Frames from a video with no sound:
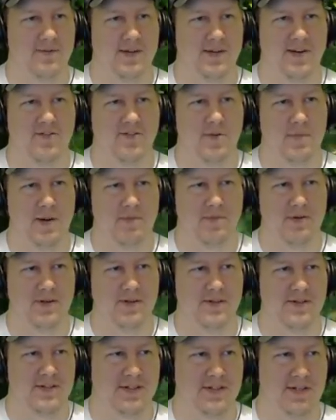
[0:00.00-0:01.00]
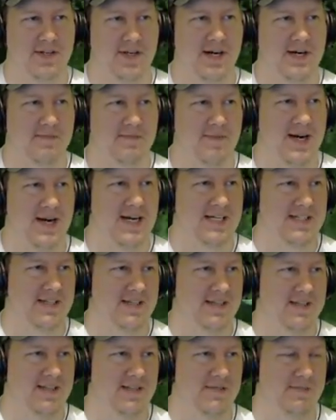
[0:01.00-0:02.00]
Whenever people use the knockbacks
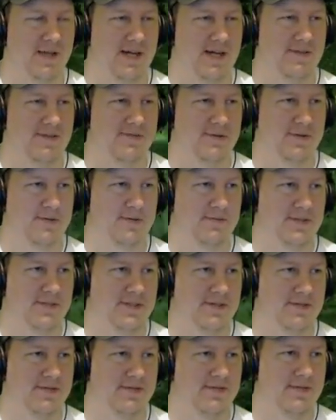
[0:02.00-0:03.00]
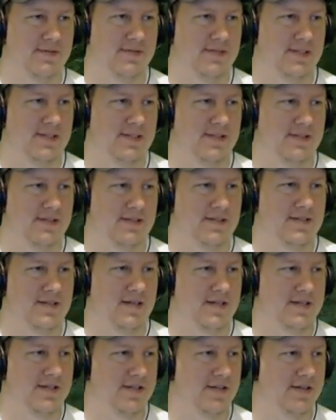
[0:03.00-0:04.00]
on these platforms, it's
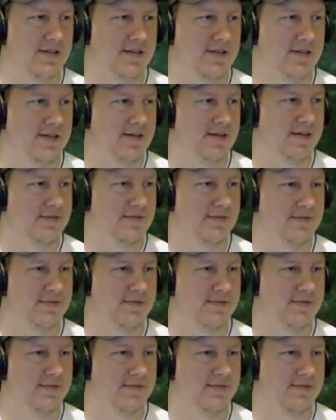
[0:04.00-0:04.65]
such a good thing.